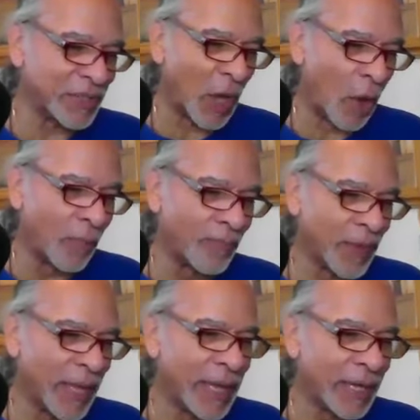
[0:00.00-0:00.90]
So,
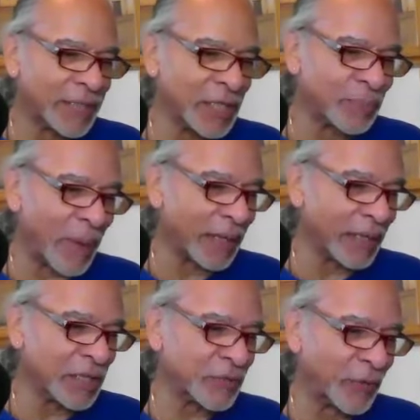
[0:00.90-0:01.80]
this
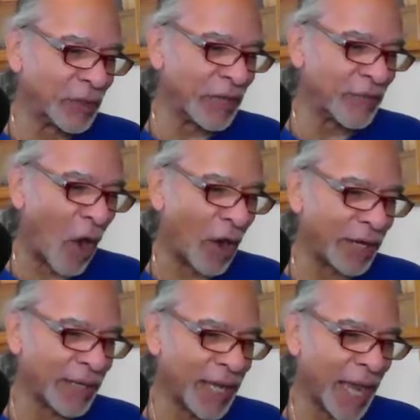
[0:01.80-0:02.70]
bottle is full of heart